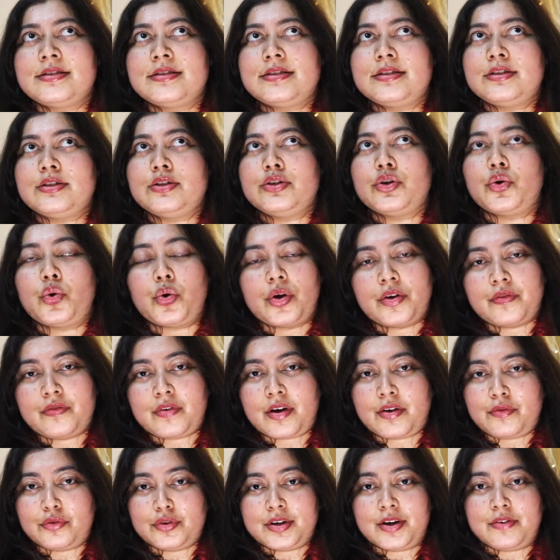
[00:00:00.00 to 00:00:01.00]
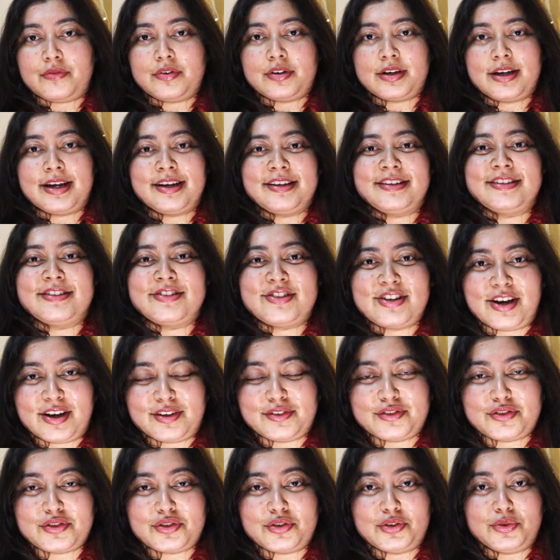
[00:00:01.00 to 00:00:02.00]
didn't know if I would ever get a
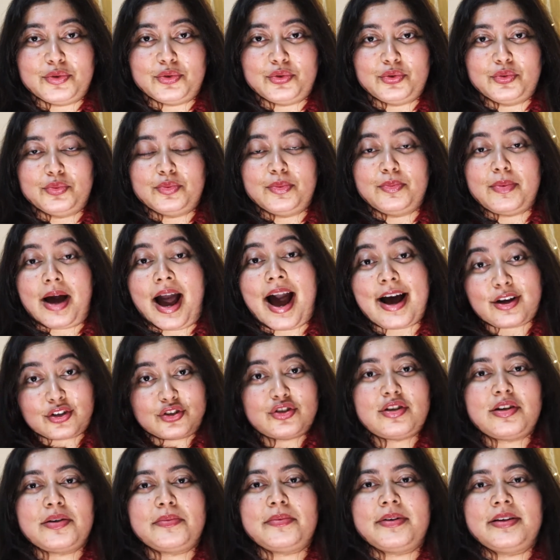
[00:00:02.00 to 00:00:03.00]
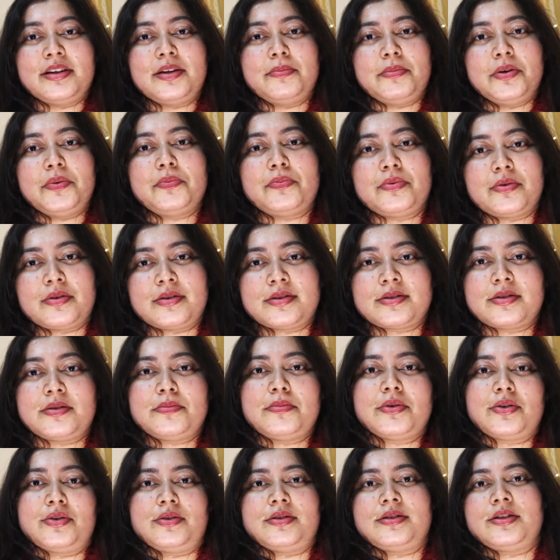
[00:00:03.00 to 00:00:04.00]
chance to actually meet them in person
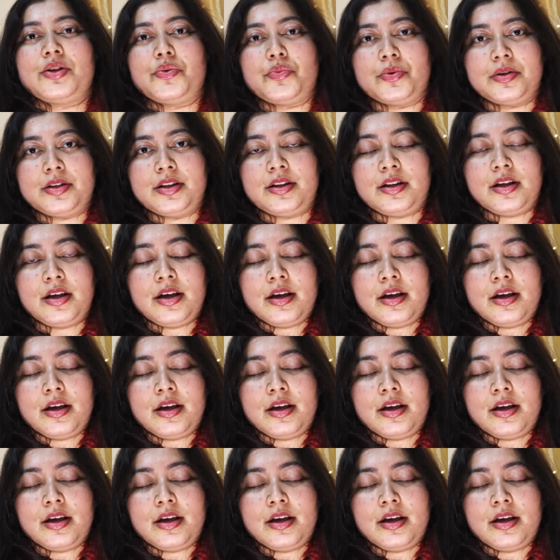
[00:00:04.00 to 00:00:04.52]
because they were